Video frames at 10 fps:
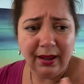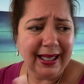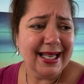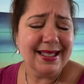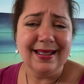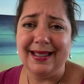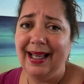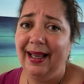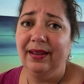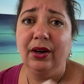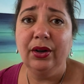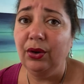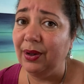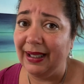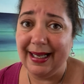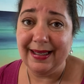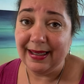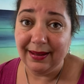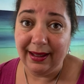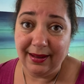as an aside, there are no glass
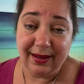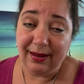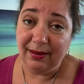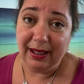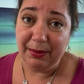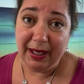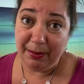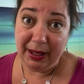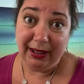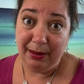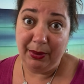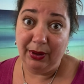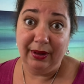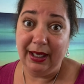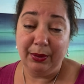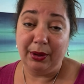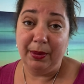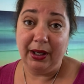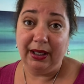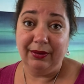ceilings in, in MLM or network
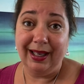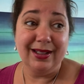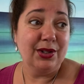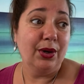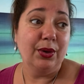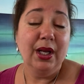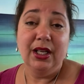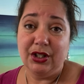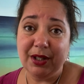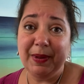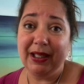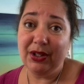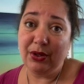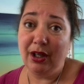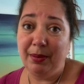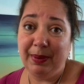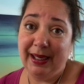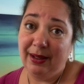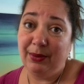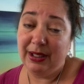marketing, right? So just because your
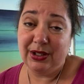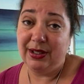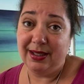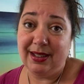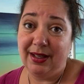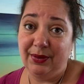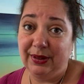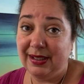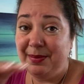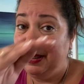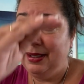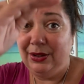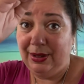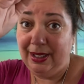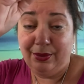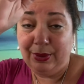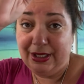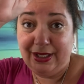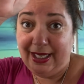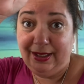upline reached this level doesn't mean that you can't
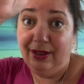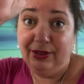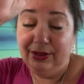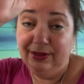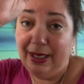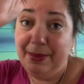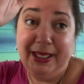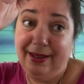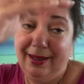reach that level. I mean,